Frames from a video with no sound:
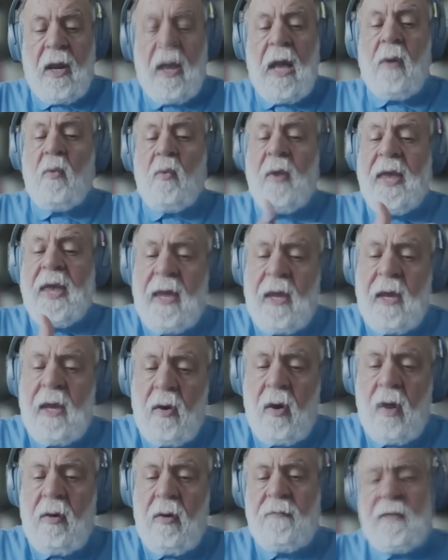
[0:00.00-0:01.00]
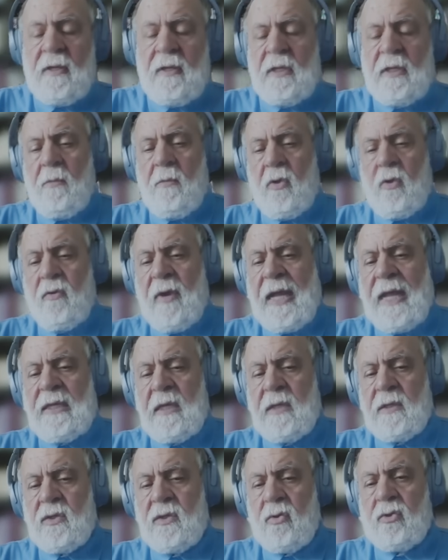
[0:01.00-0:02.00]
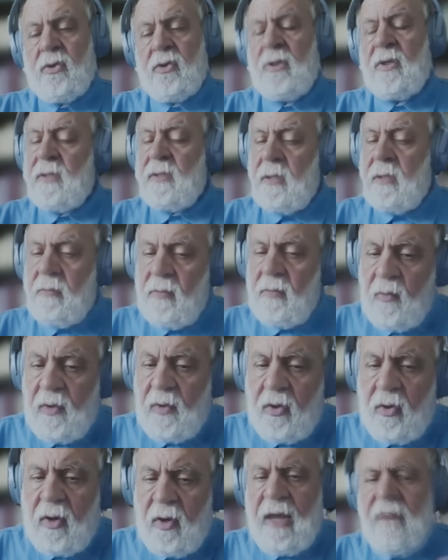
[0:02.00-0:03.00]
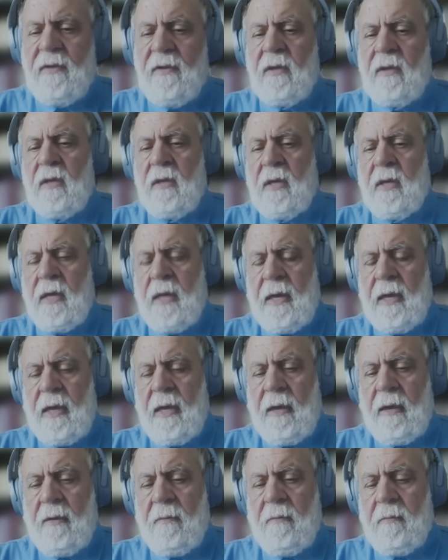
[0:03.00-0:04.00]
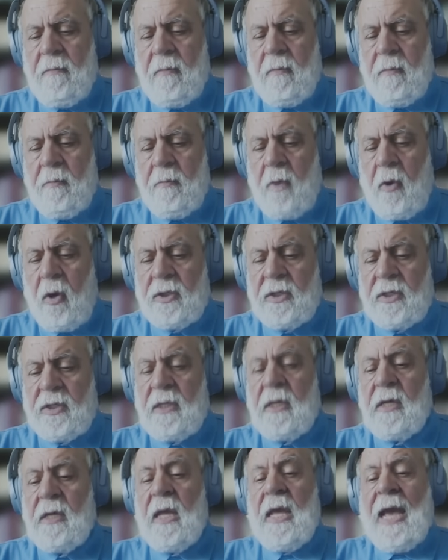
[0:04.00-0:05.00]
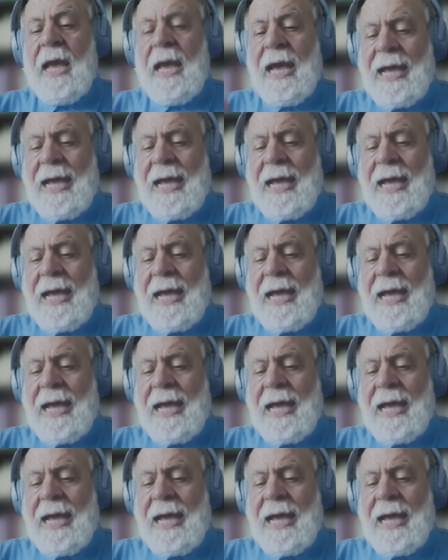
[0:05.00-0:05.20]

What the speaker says: We are aware of democratic socialism. We don't have a party.